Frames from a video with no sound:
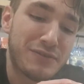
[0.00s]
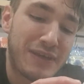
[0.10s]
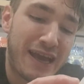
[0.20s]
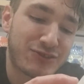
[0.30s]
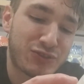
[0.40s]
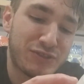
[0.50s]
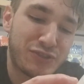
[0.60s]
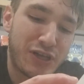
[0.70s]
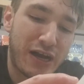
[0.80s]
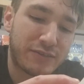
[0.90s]
actually
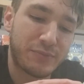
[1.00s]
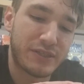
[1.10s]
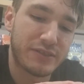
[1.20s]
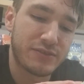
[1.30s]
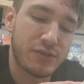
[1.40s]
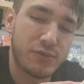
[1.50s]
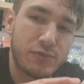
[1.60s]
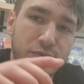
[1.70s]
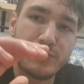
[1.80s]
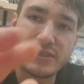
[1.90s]
shocked me.
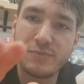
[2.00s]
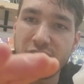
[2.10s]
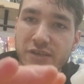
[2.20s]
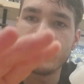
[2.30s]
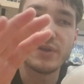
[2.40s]
So Mixed Berries by